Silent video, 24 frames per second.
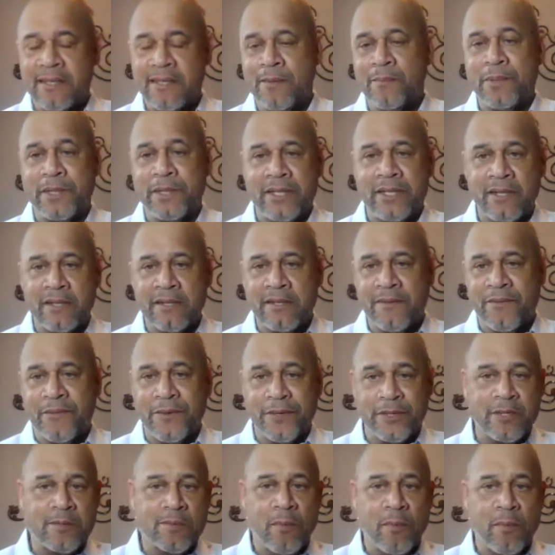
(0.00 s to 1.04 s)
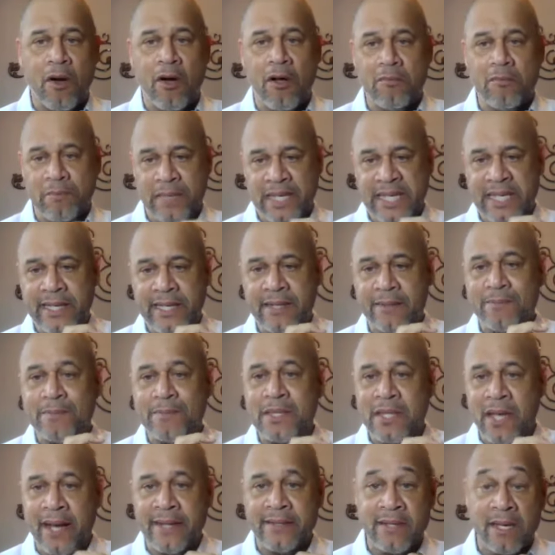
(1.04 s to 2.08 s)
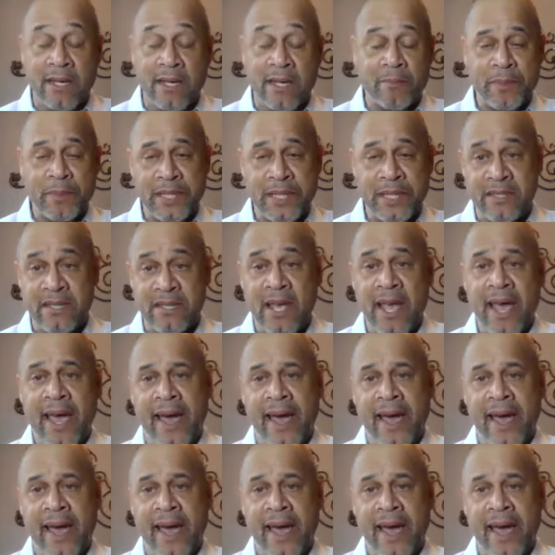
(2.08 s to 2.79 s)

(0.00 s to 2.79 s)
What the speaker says: particularly for small, medium-sized companies,